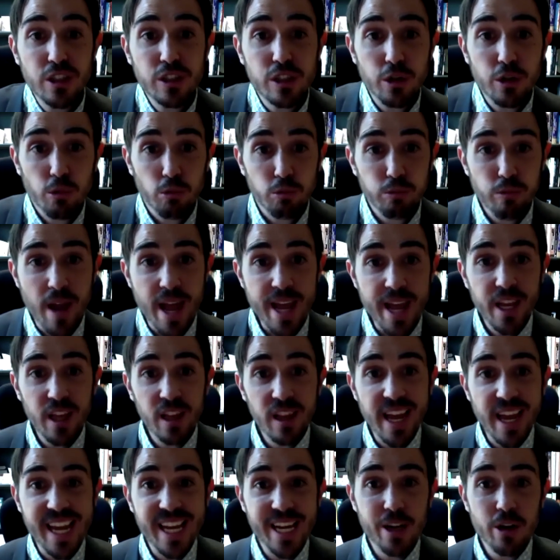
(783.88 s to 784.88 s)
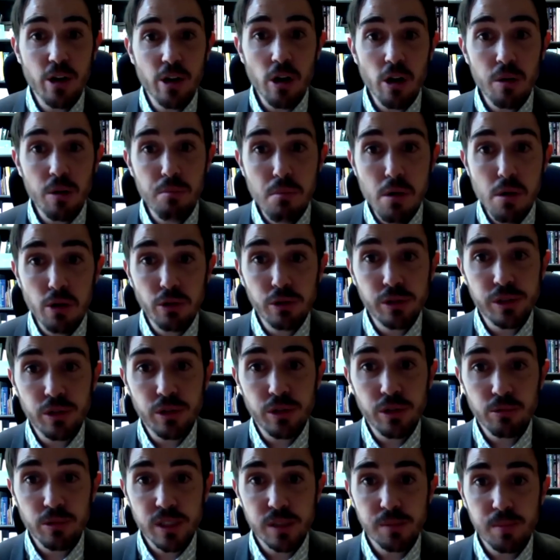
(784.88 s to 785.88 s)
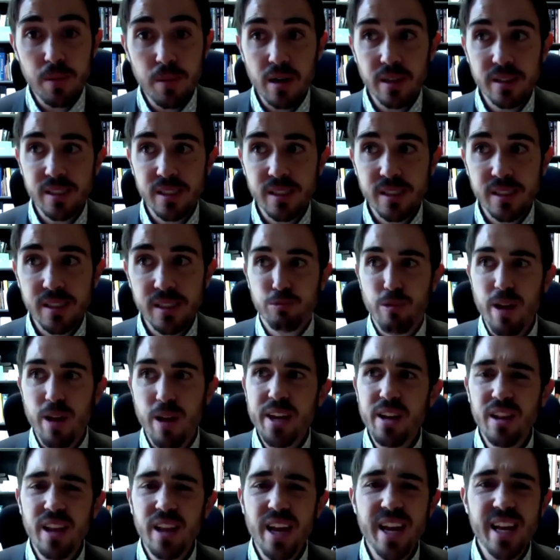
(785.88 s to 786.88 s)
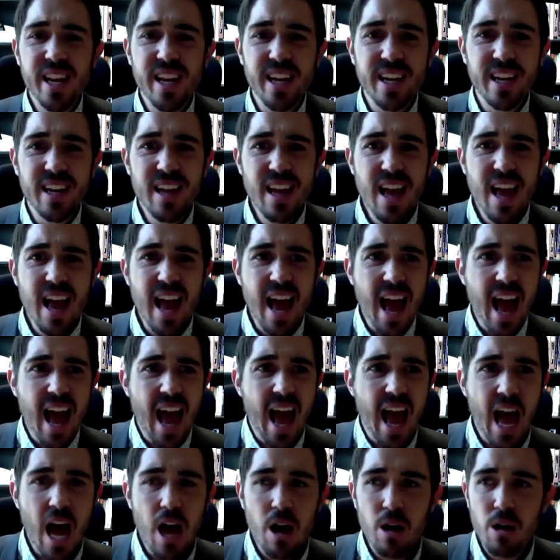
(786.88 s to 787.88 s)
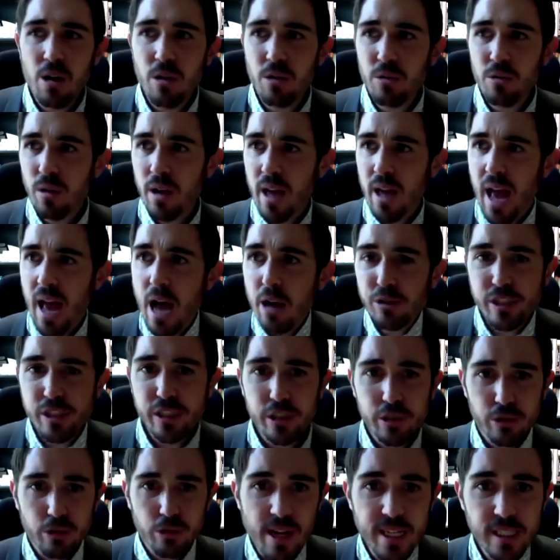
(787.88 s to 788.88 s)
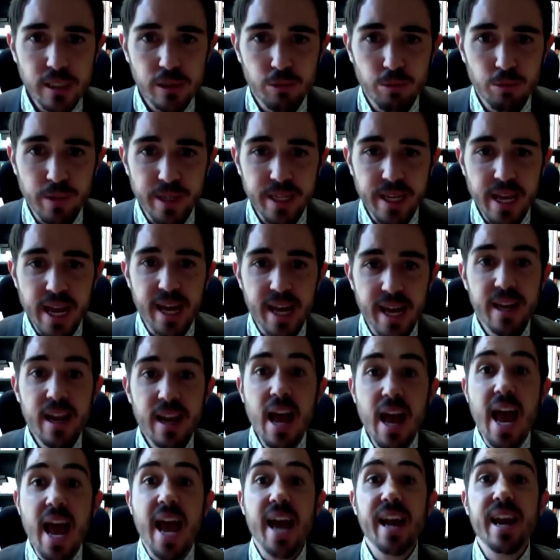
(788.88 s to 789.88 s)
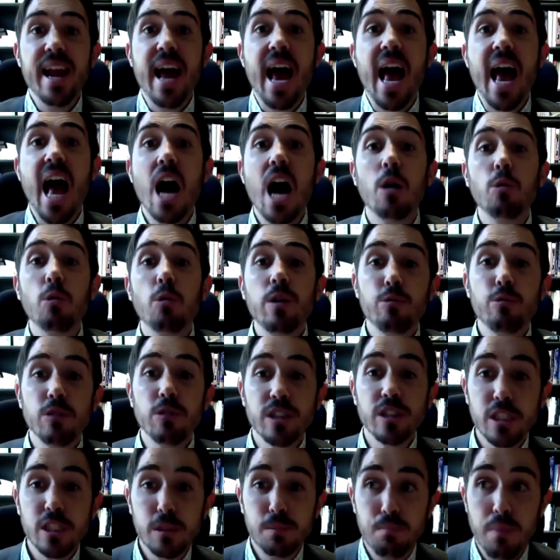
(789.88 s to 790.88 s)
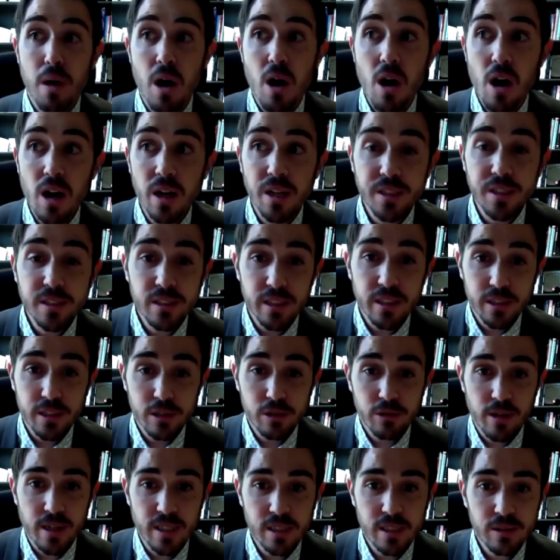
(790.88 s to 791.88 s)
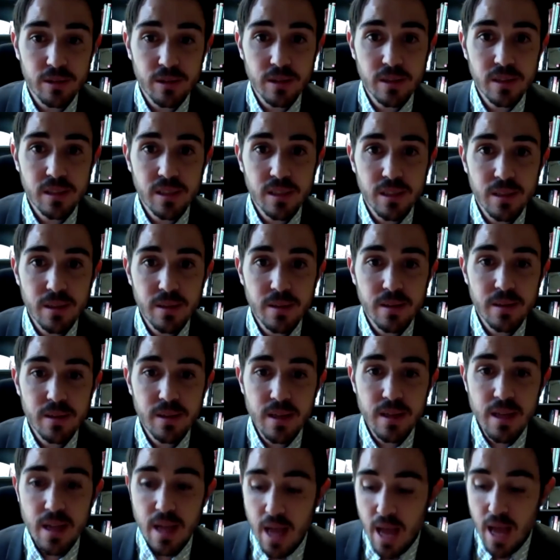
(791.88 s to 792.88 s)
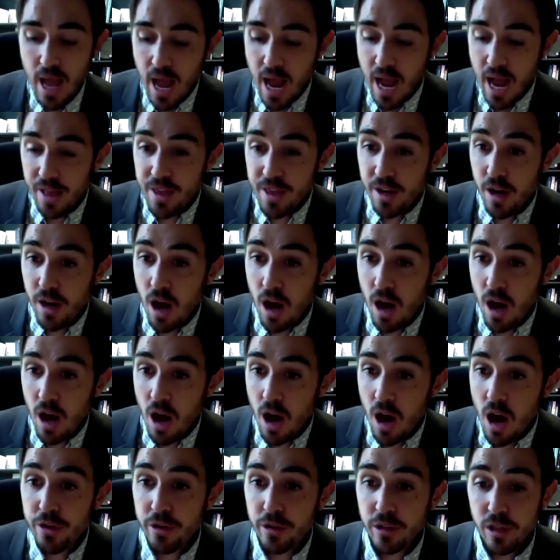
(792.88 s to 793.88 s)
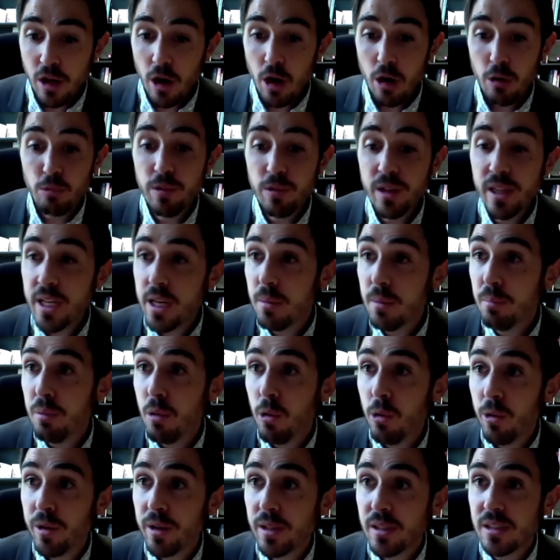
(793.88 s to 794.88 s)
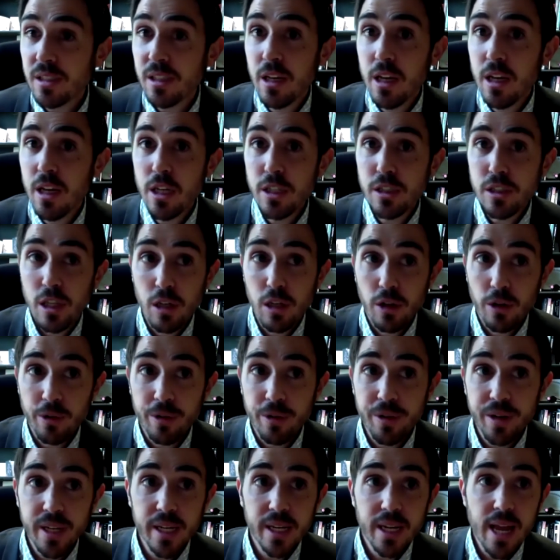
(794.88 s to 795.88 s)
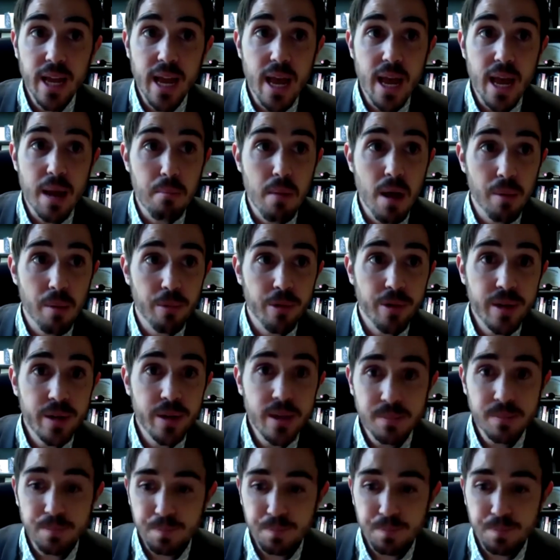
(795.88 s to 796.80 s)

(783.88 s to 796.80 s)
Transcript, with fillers: to regulating our emotional responses, regulating how, how stressed we get and how we respond to stressors. And then others are really important to learning and memory.